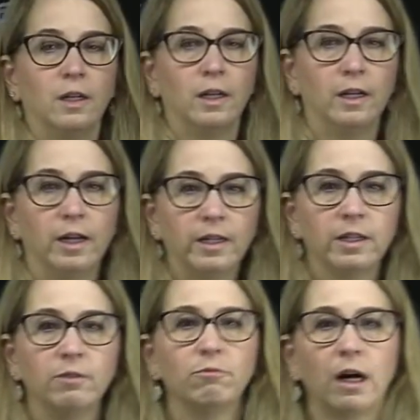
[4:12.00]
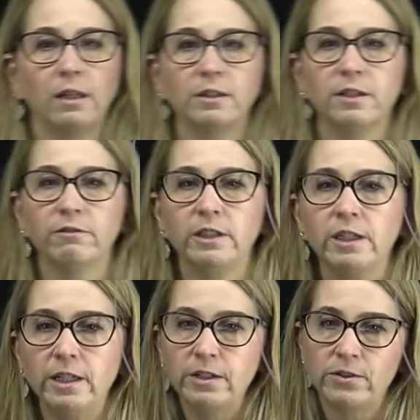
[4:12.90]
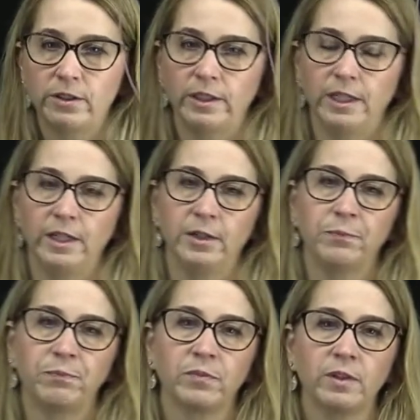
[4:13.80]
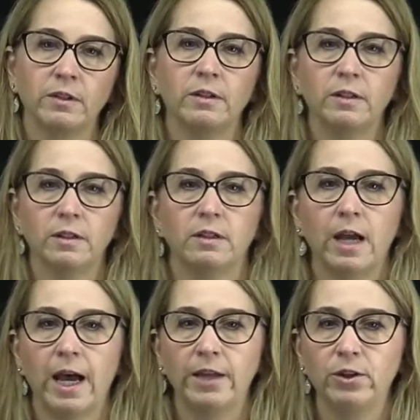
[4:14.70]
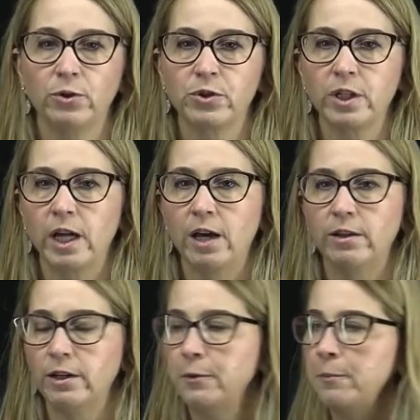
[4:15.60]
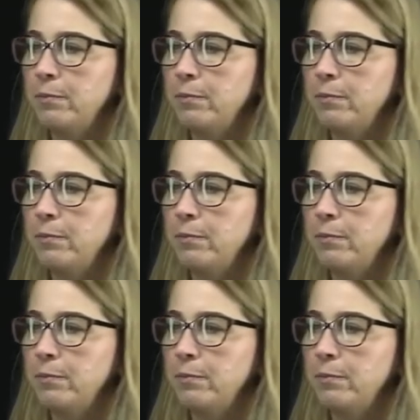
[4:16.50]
And I can relatively easily add those together.